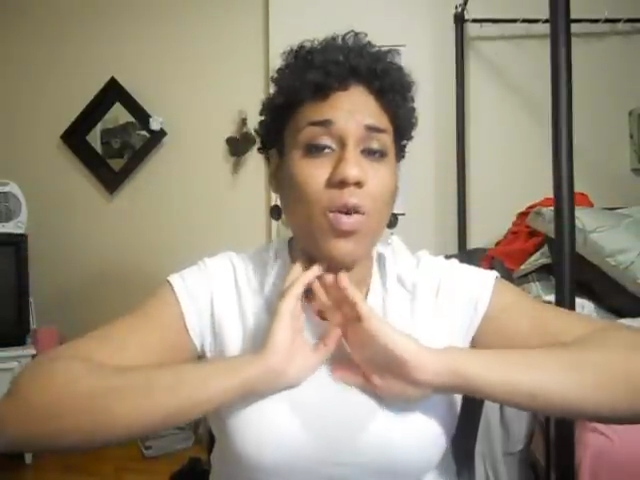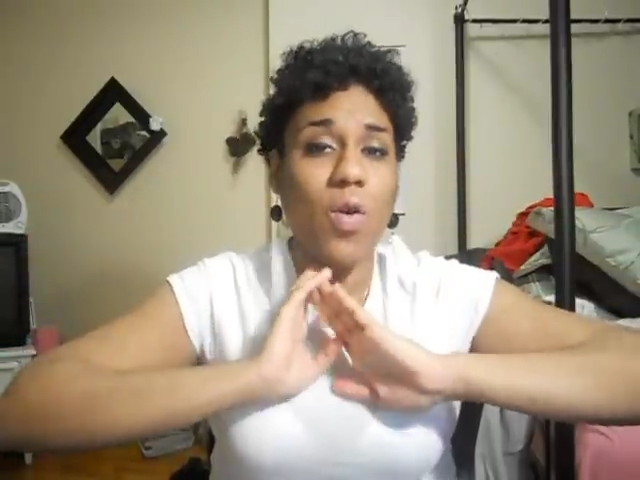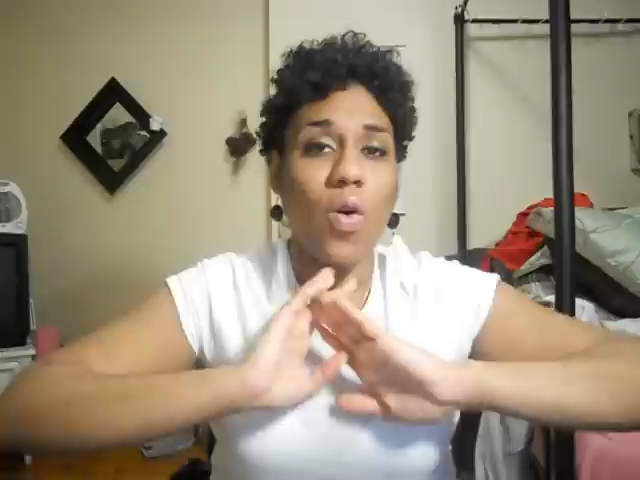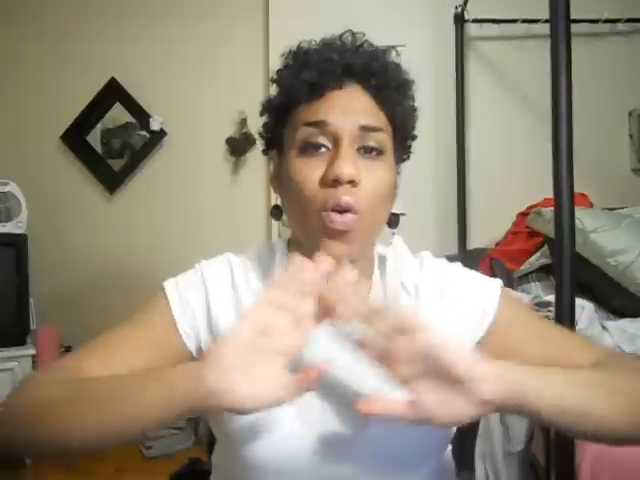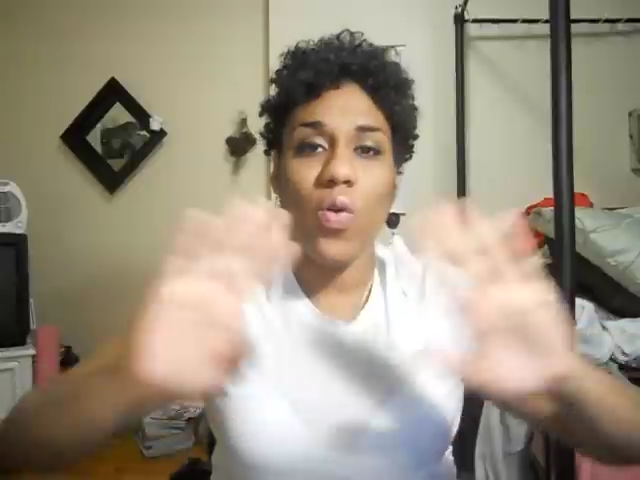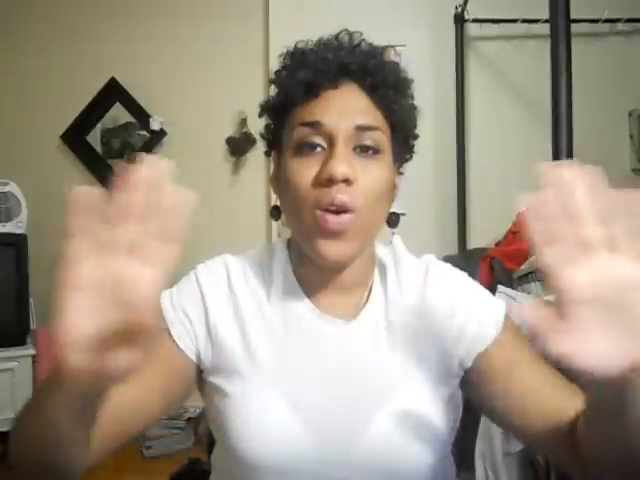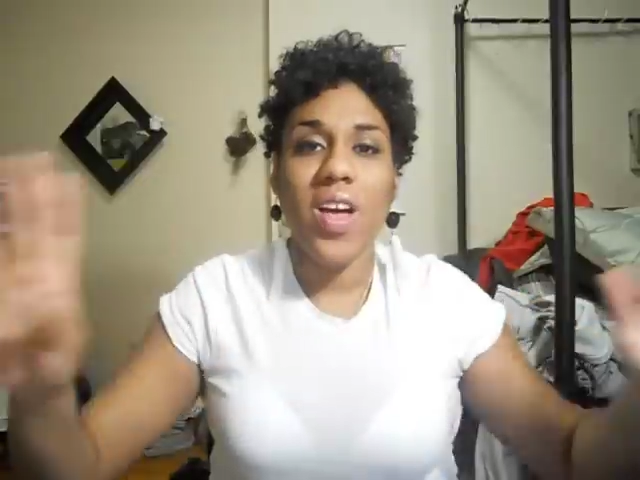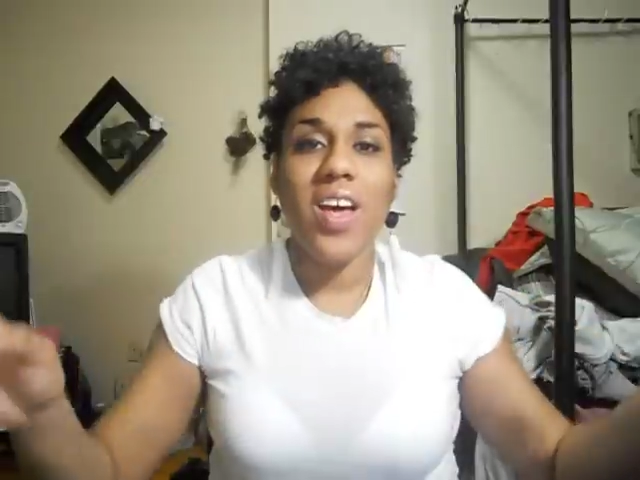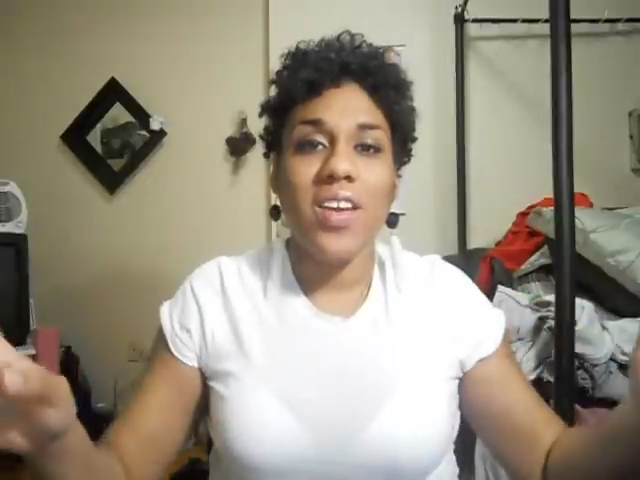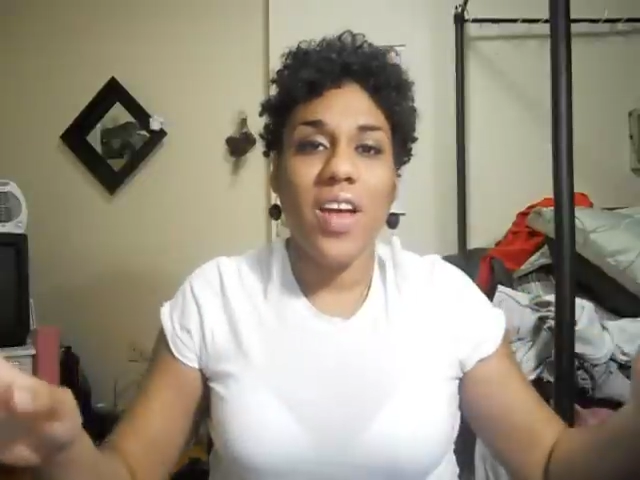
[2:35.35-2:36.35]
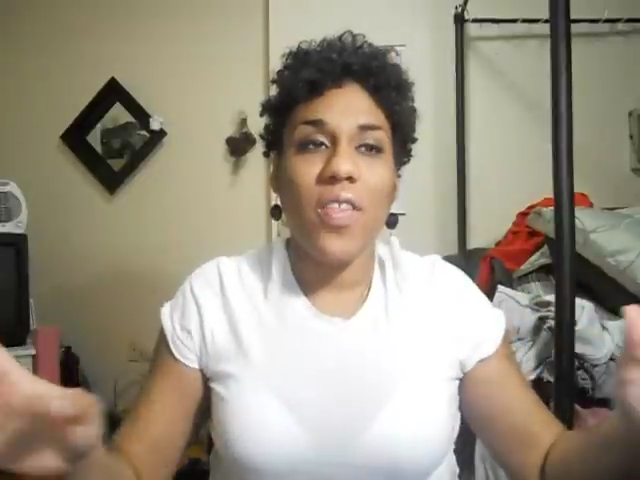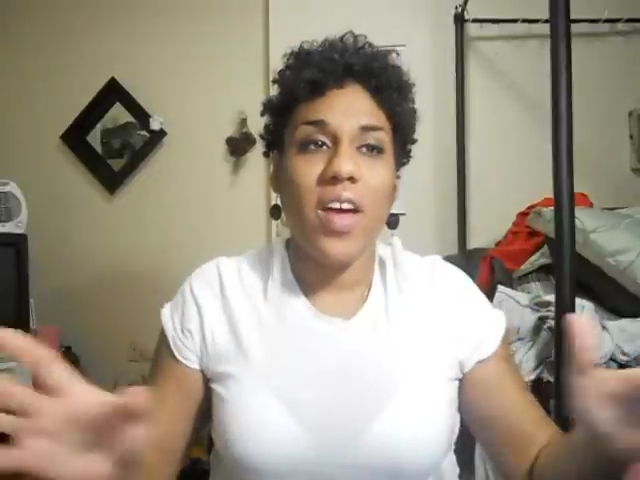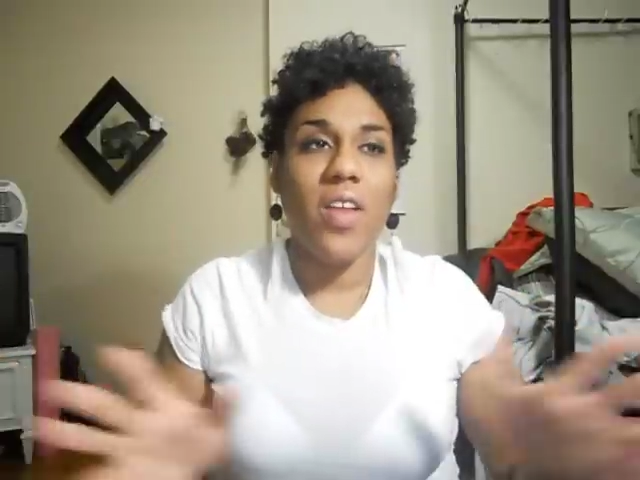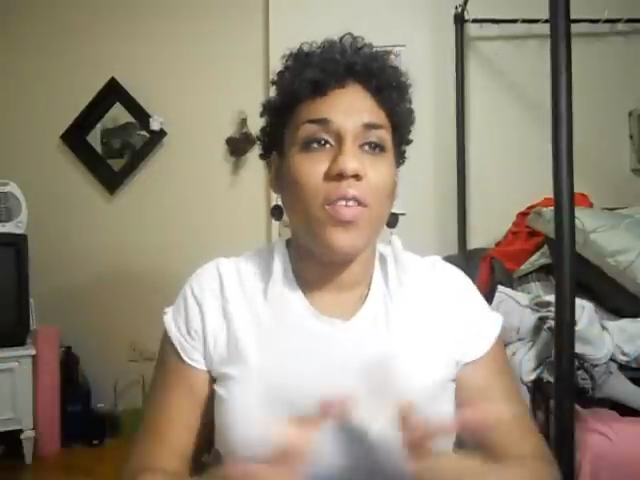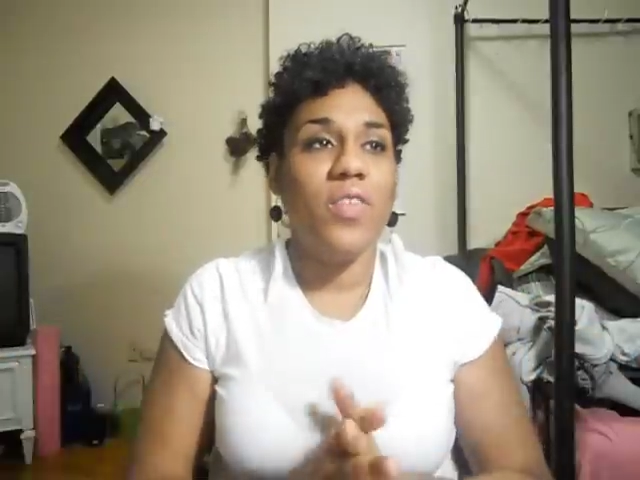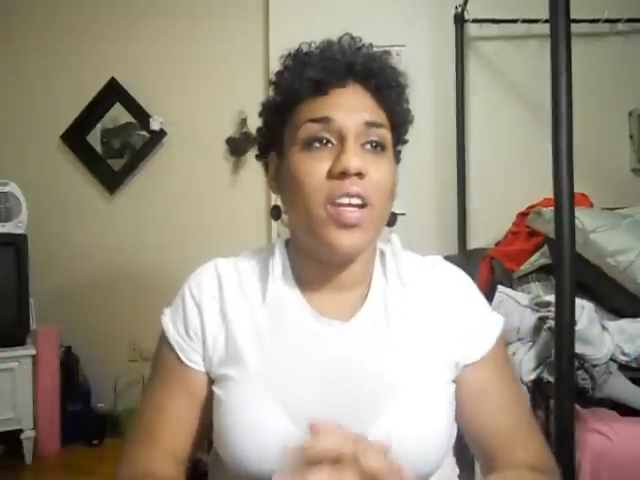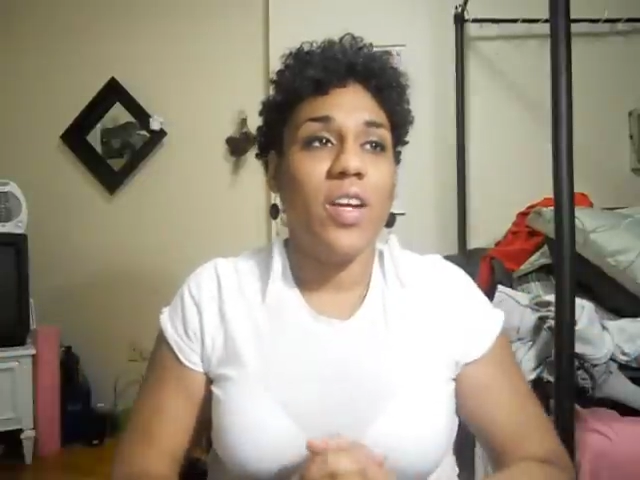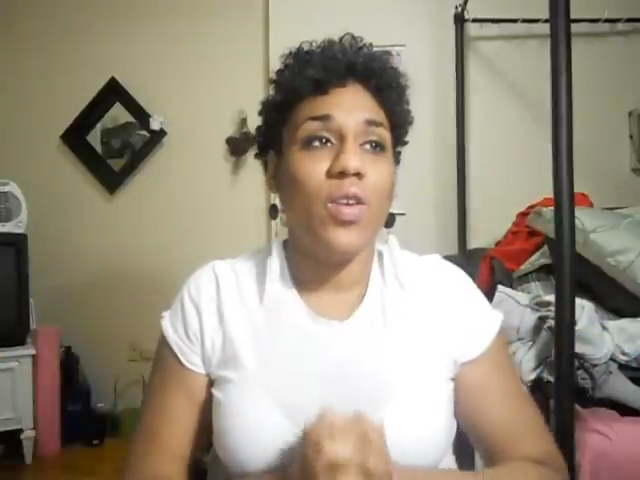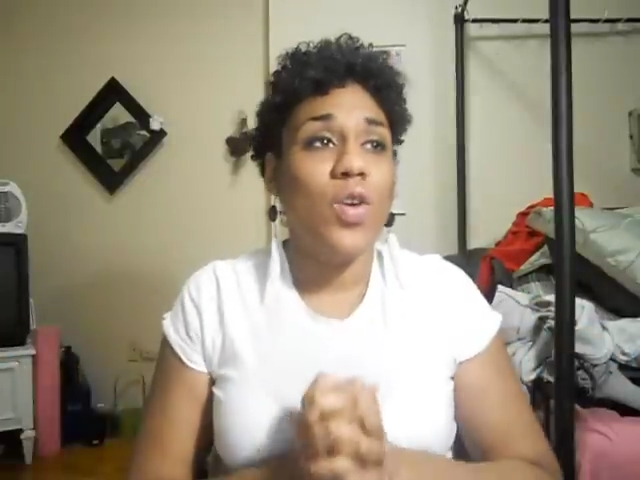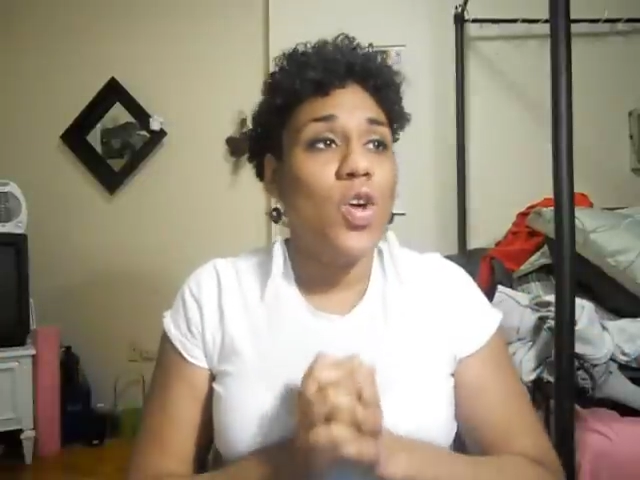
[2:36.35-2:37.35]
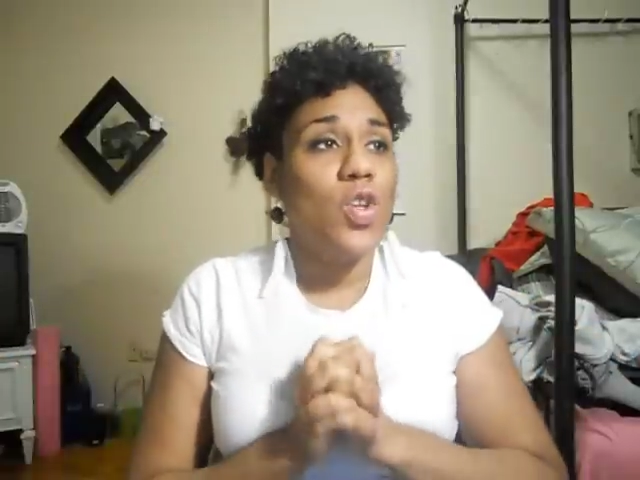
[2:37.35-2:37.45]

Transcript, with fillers: whole another other video.